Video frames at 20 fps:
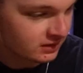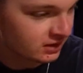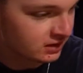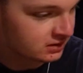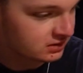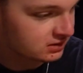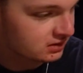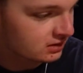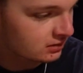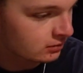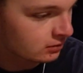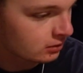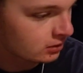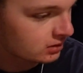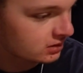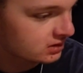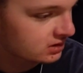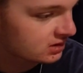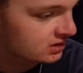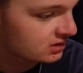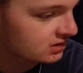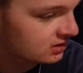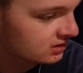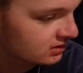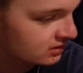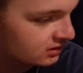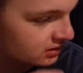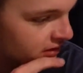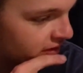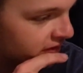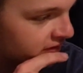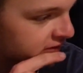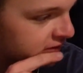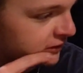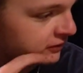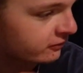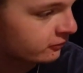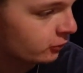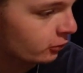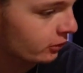It looks like a
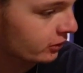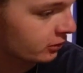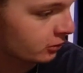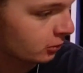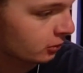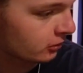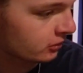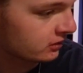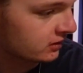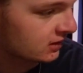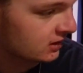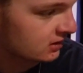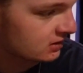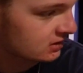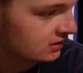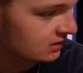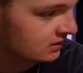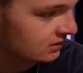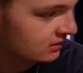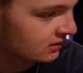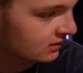4-year-old did it.